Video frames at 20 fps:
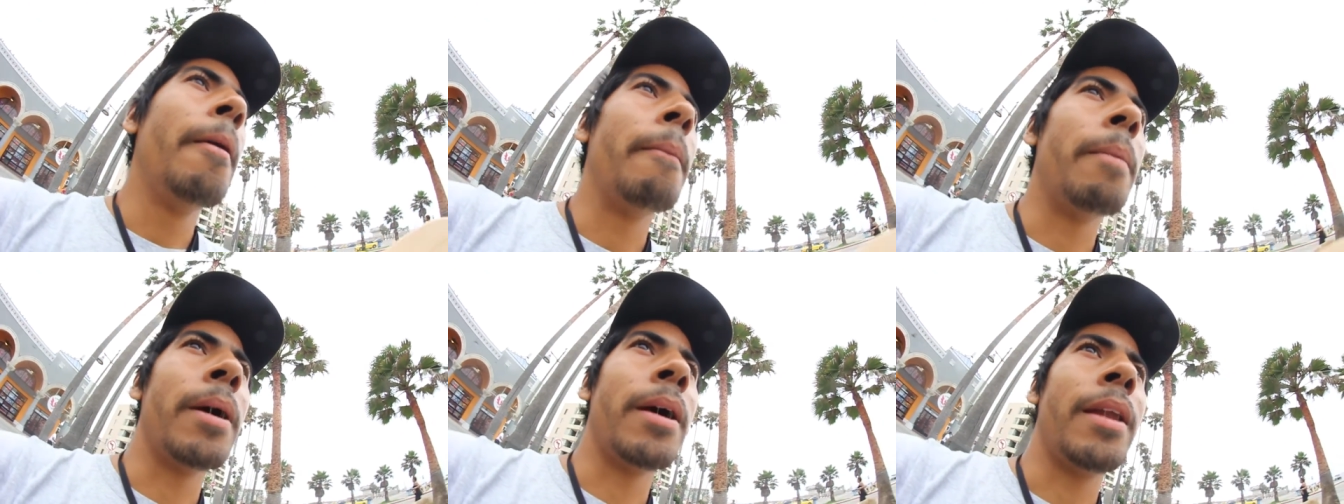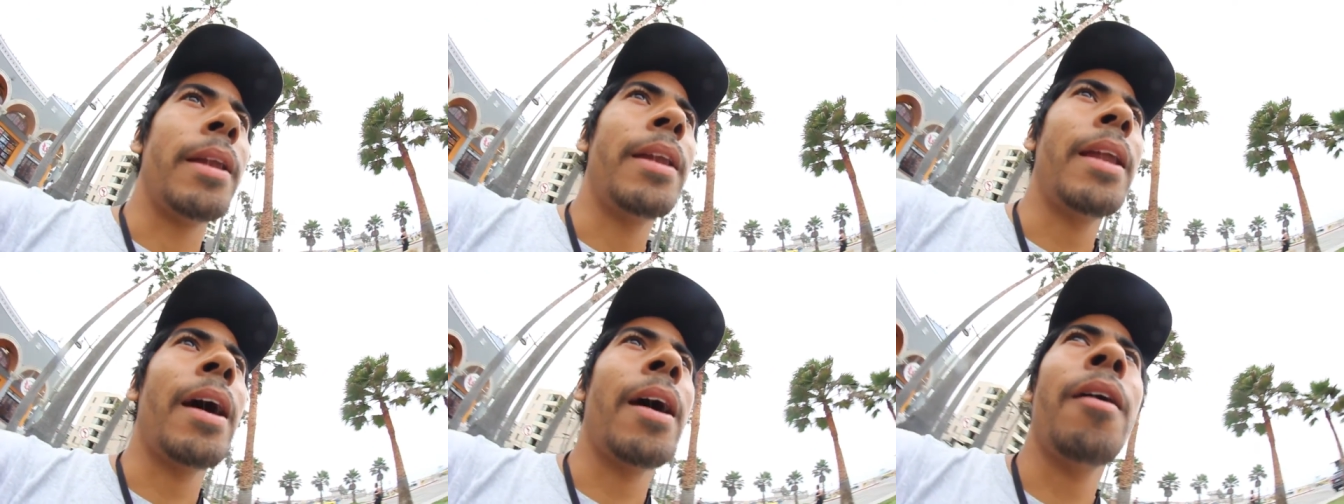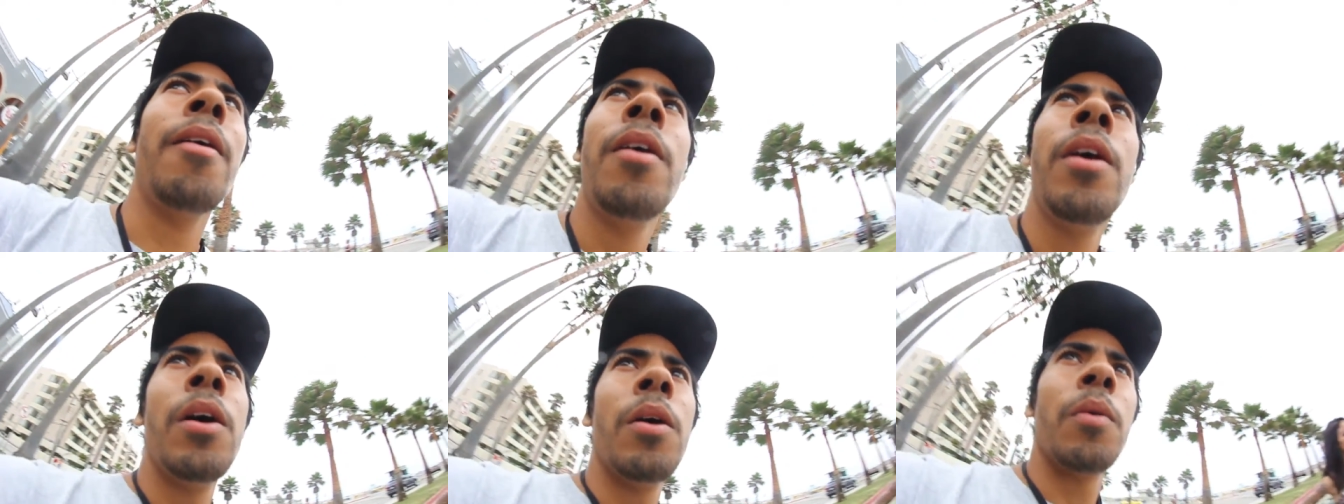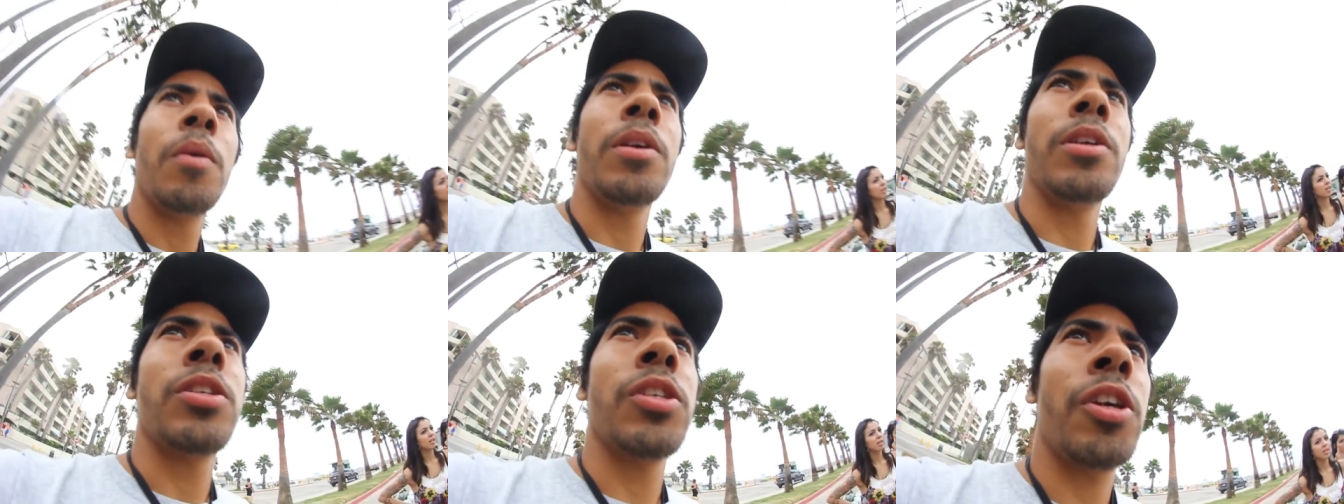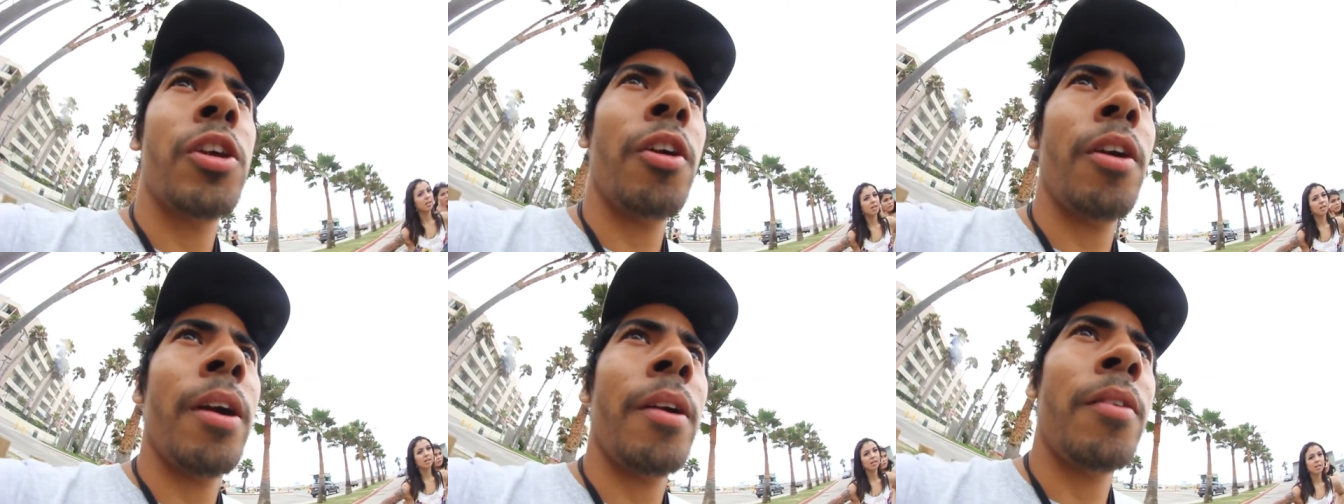But now we're in a
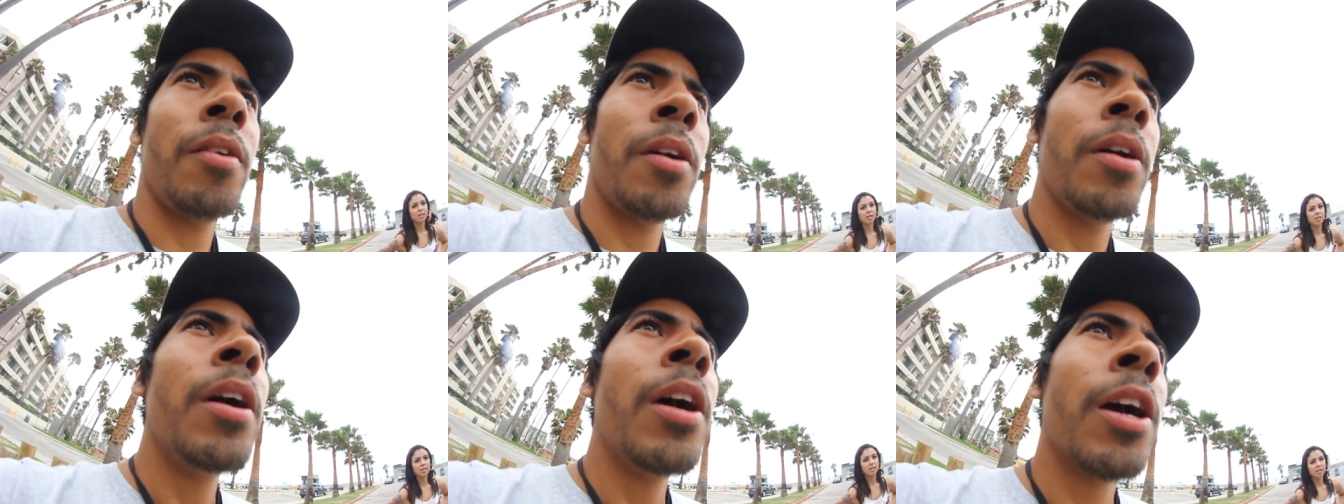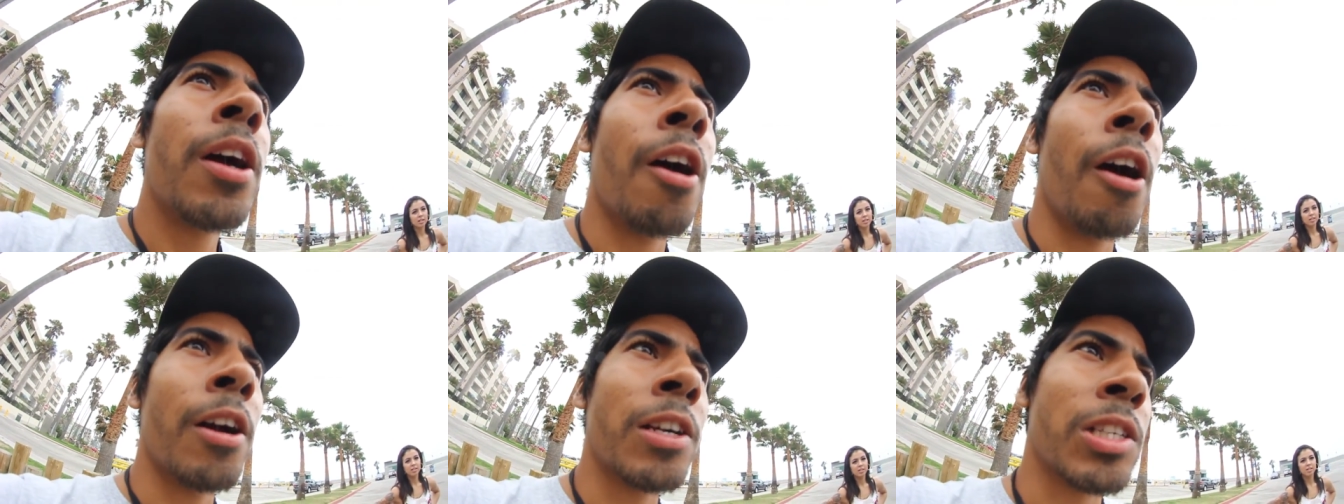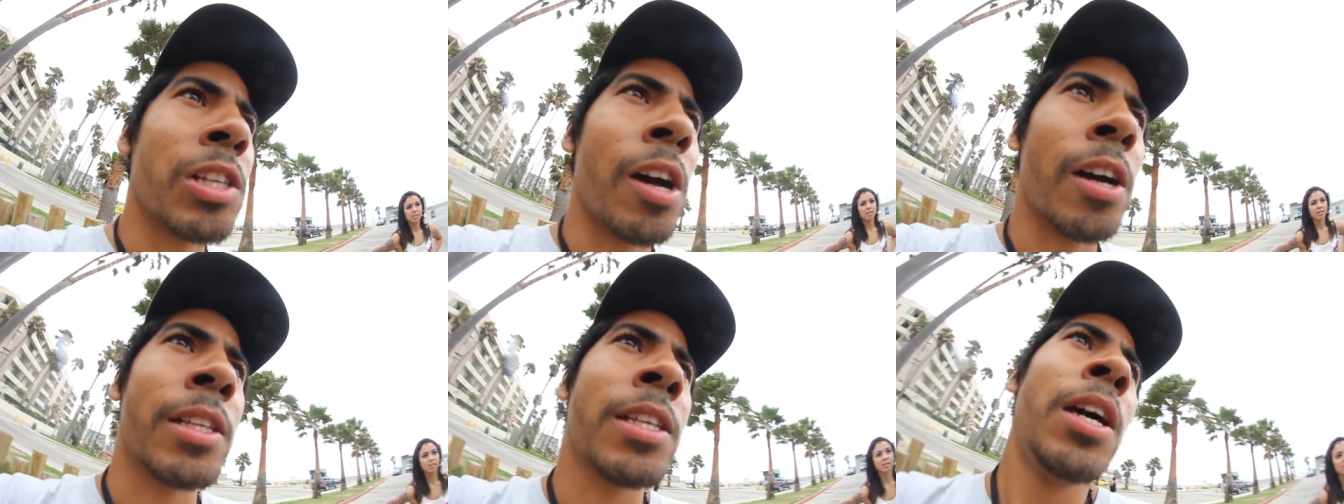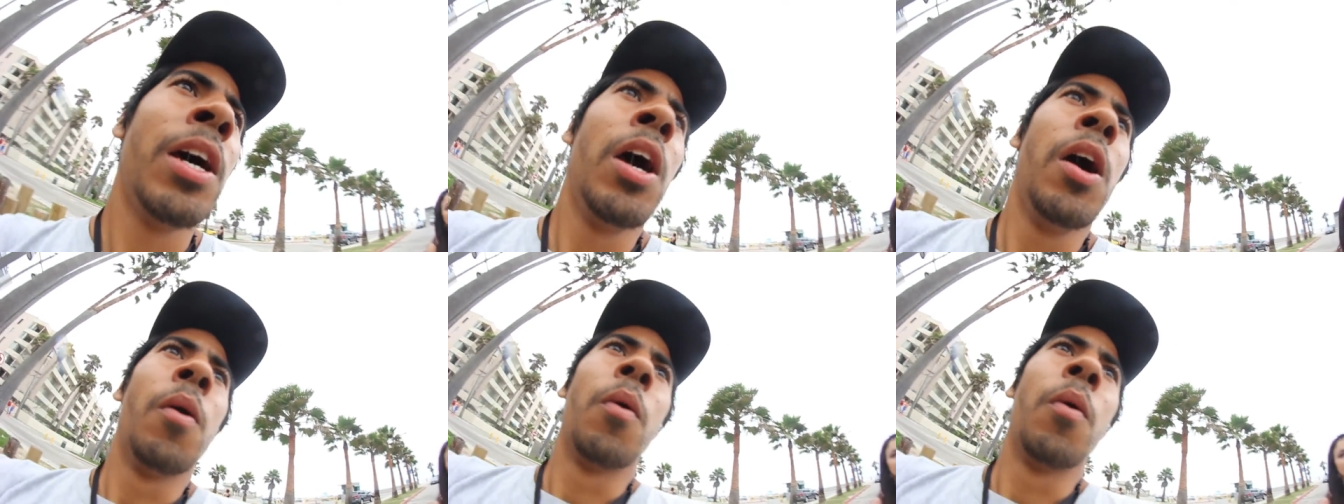secure area, car's locked,